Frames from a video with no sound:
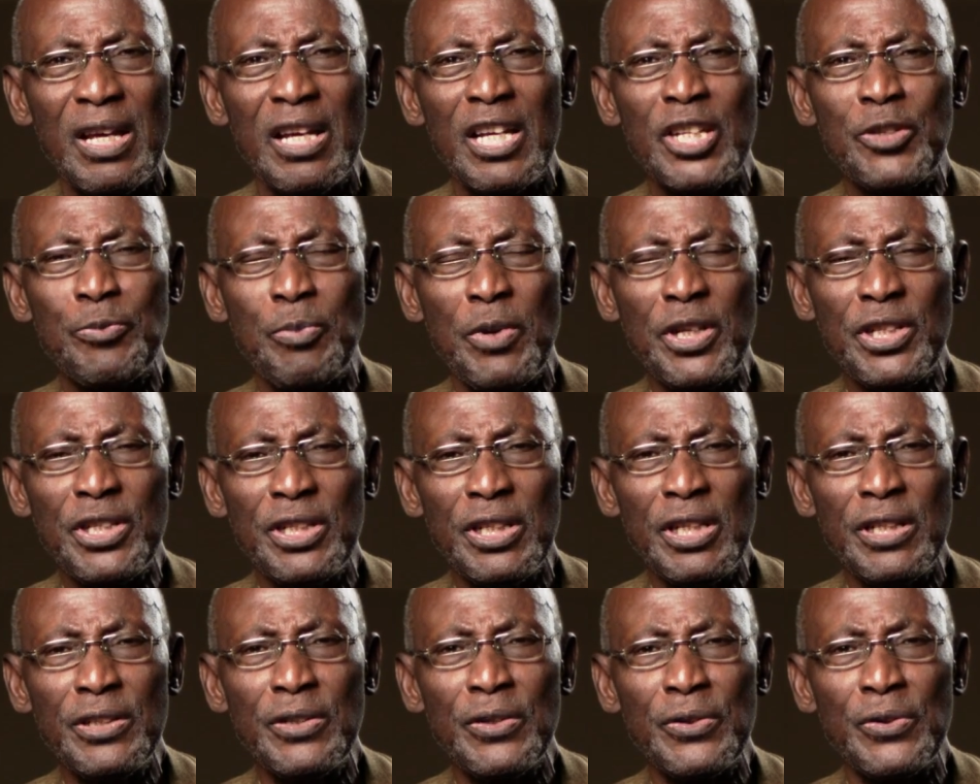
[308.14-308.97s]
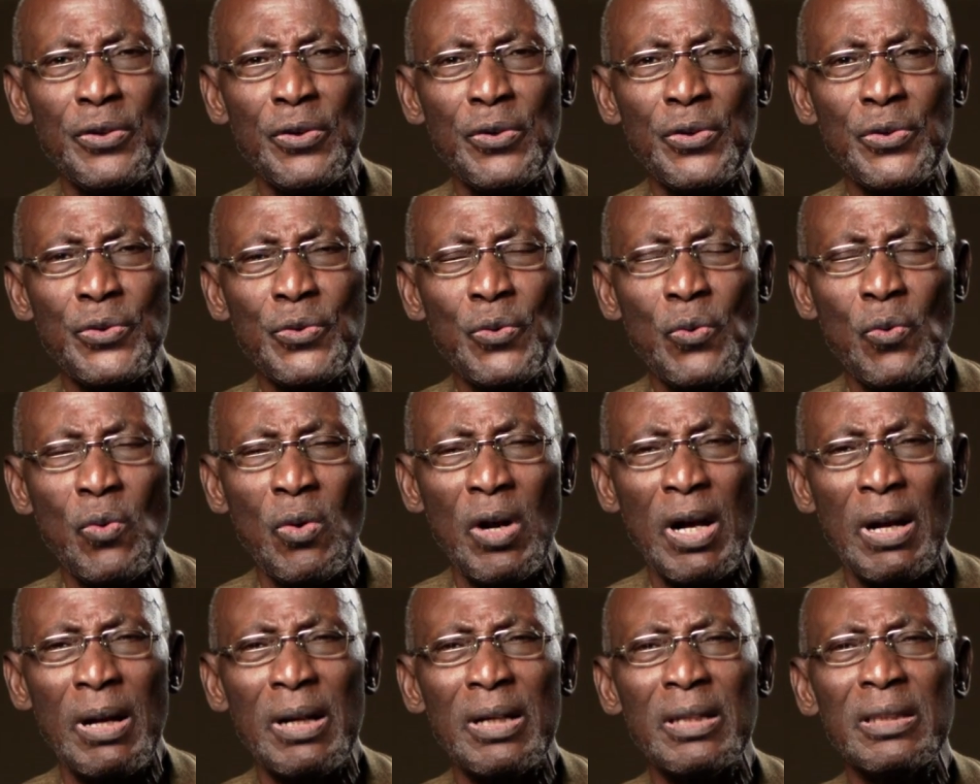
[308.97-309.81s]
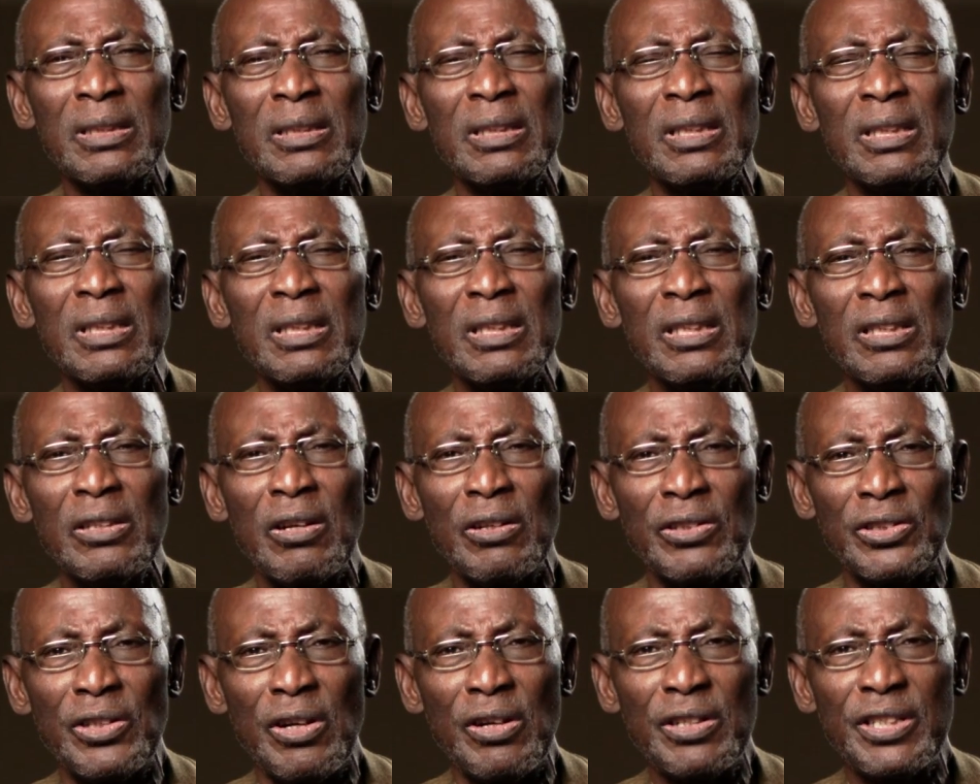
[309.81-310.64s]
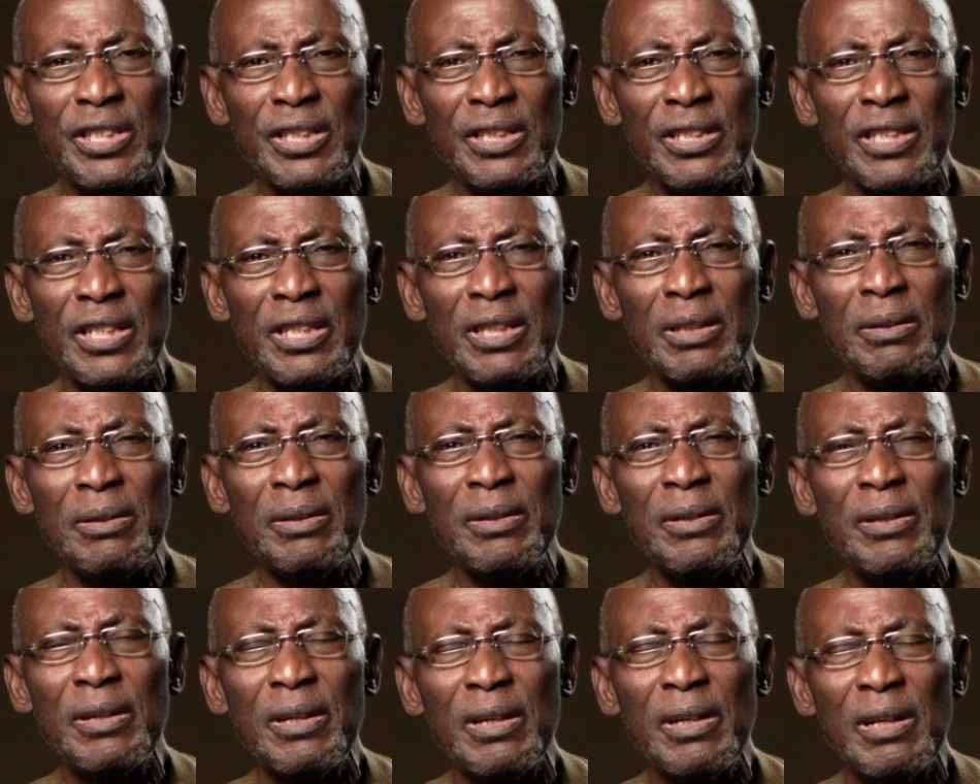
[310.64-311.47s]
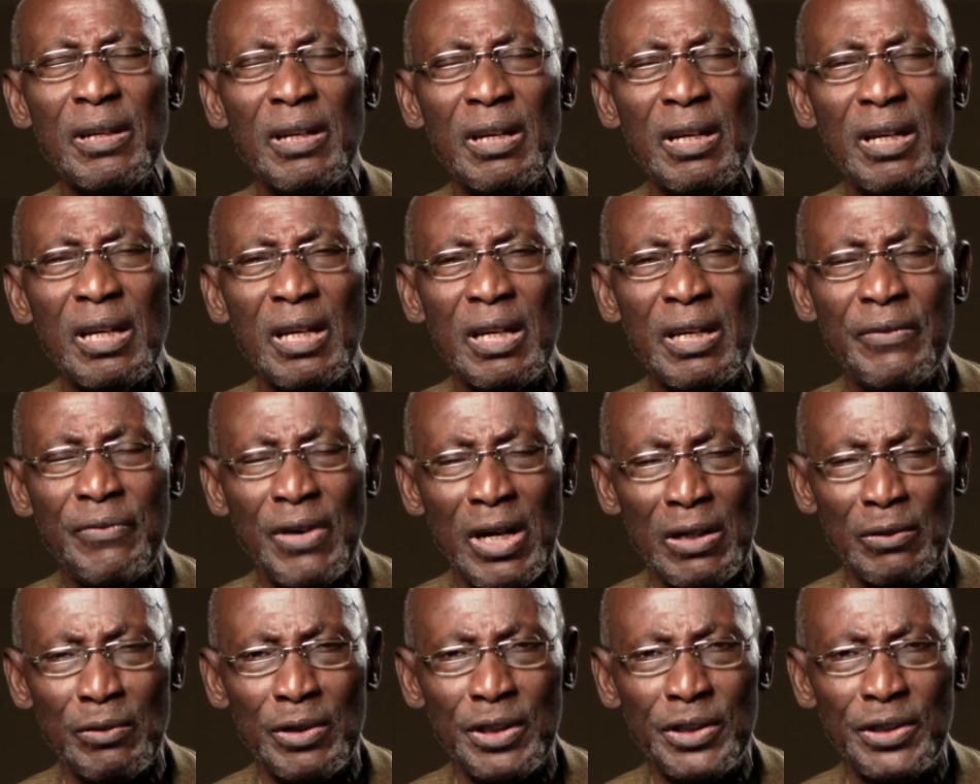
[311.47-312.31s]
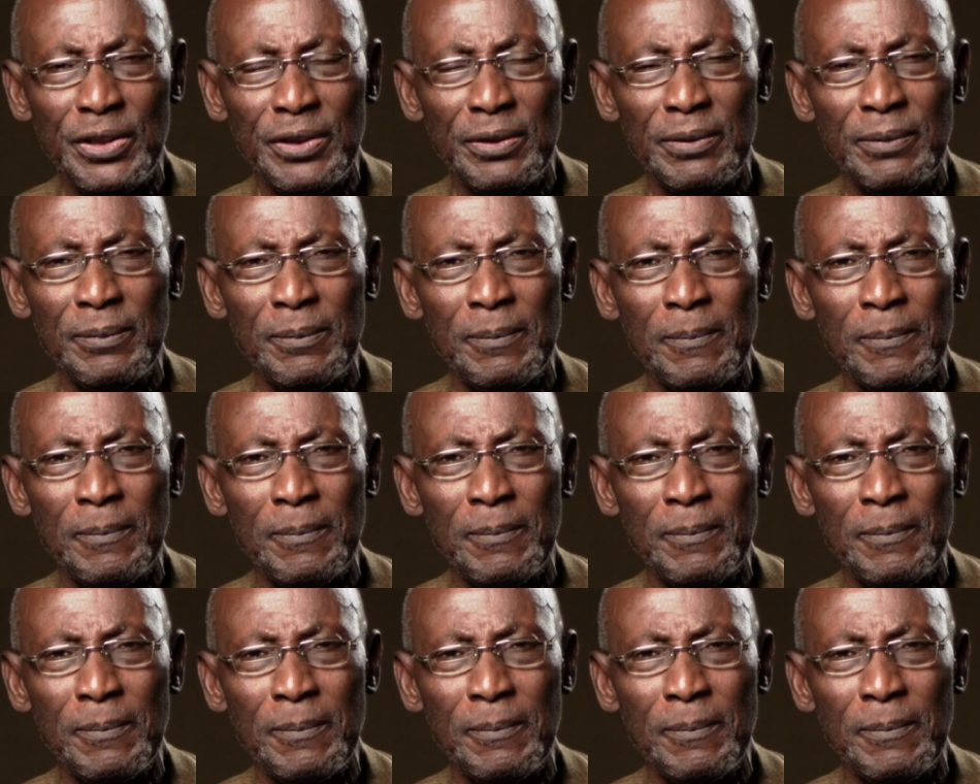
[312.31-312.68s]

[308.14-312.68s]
especially to those who are conducting the evaluation.